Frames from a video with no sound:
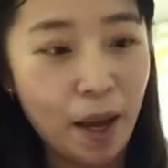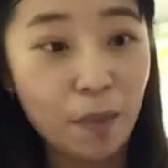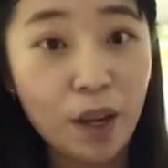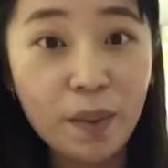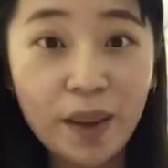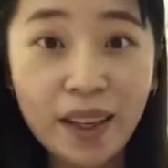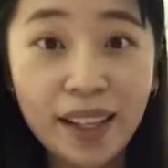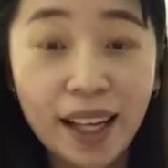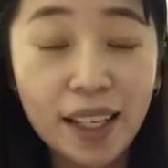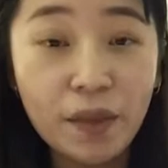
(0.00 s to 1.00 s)
maybe the
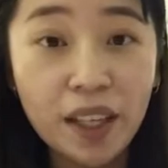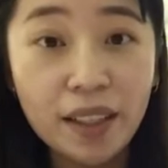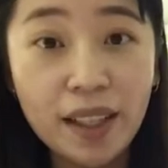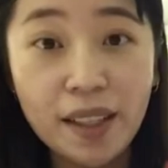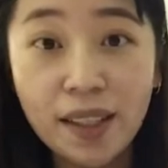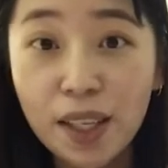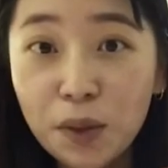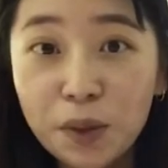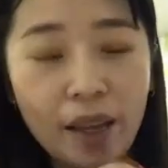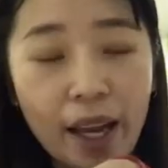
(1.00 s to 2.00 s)
lucky winner is
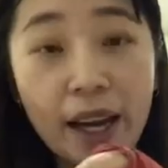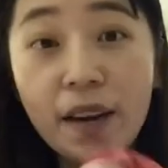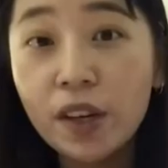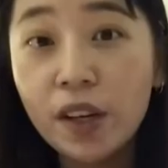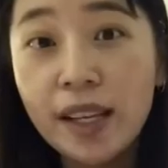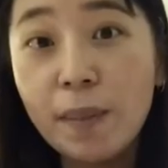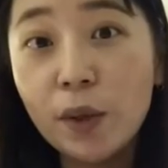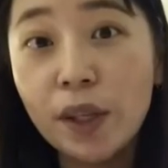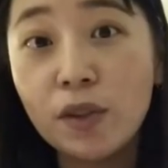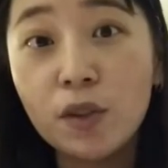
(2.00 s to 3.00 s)
you. And of course, I'm
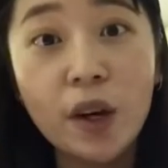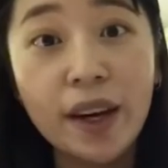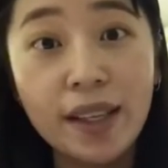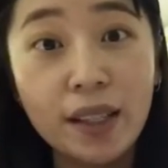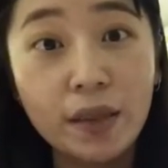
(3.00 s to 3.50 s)
going to join as